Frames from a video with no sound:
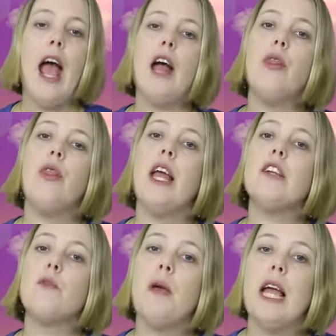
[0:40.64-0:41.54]
And
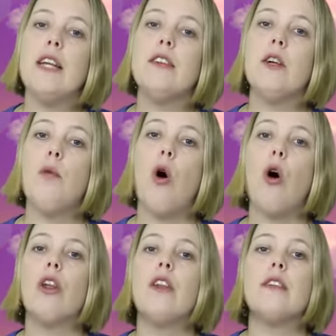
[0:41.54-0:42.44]
then, depending
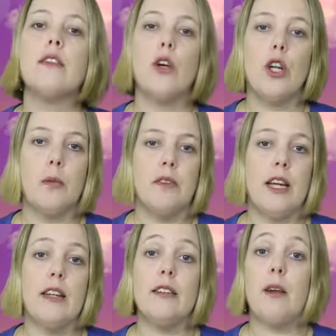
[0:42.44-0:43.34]
upon the
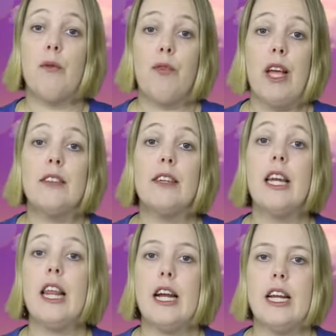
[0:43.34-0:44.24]
circumstances I'm
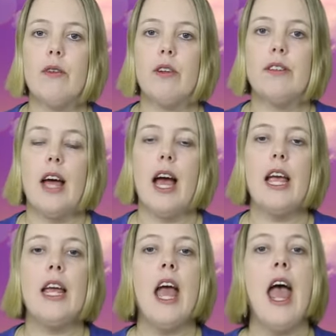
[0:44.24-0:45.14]
facing in a given day